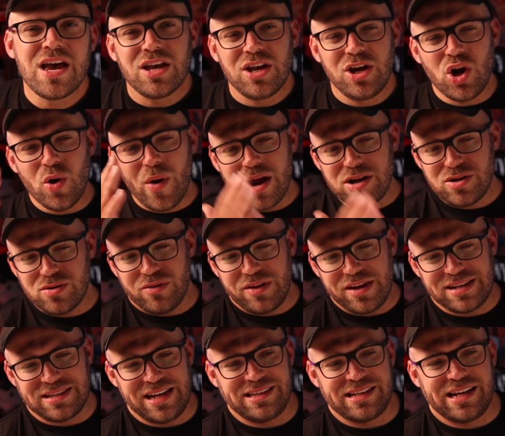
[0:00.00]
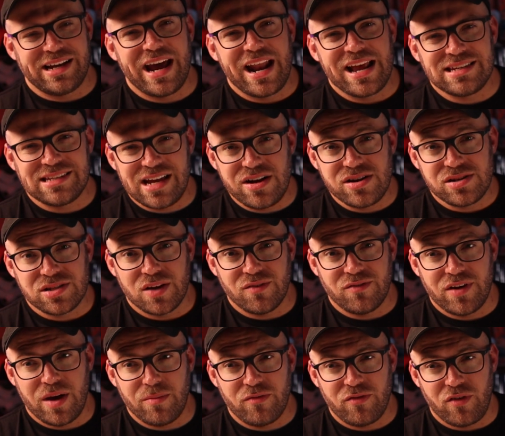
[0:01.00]
You don't want to do all these things that kind of set
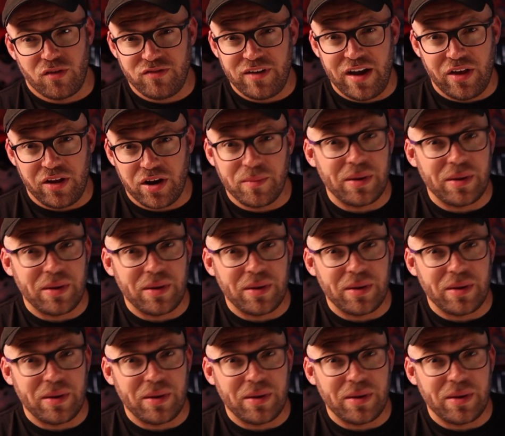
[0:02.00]
yourself up for failure.